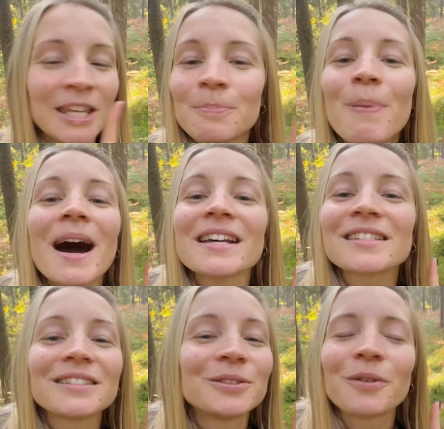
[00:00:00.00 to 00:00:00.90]
it
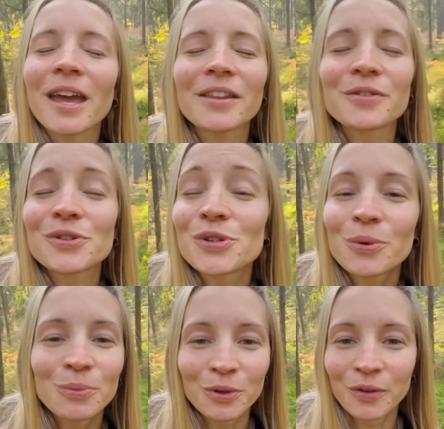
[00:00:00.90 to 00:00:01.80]
puzzled together
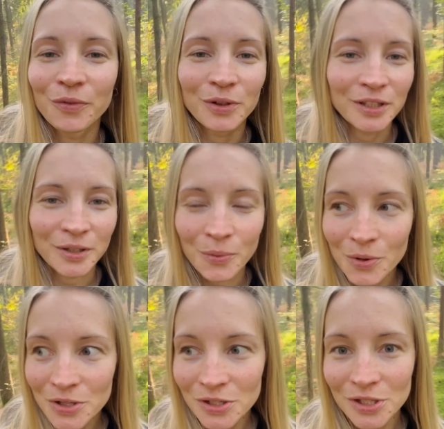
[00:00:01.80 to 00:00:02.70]
so beautiful. The
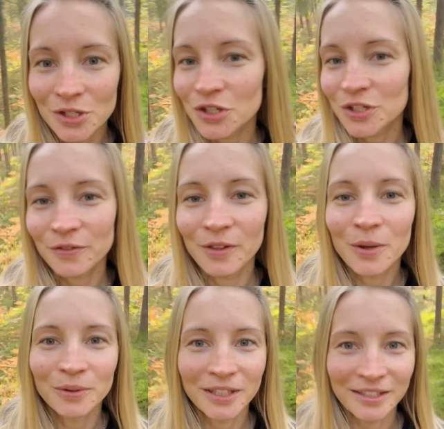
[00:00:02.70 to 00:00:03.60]
words just
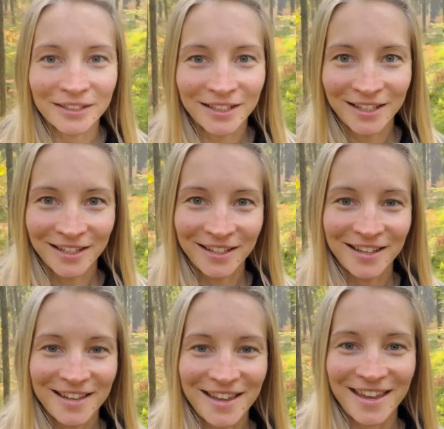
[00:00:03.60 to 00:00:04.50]
flowed in,
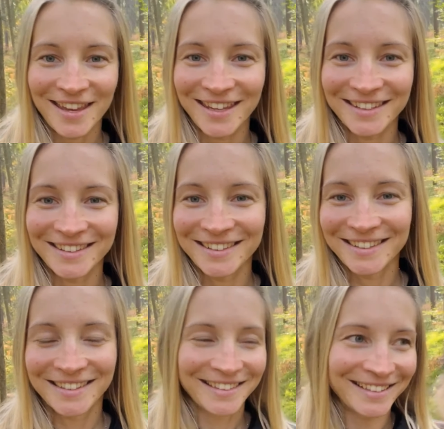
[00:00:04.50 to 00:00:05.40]
and
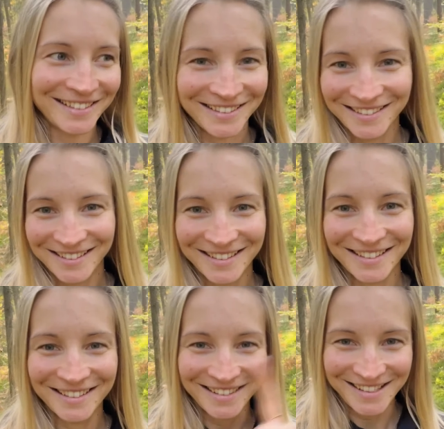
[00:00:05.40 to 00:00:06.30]

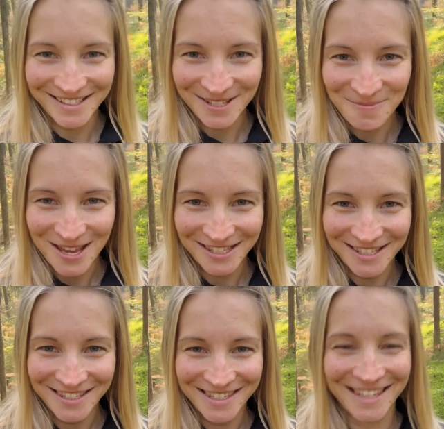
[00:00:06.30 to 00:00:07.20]
this is the message.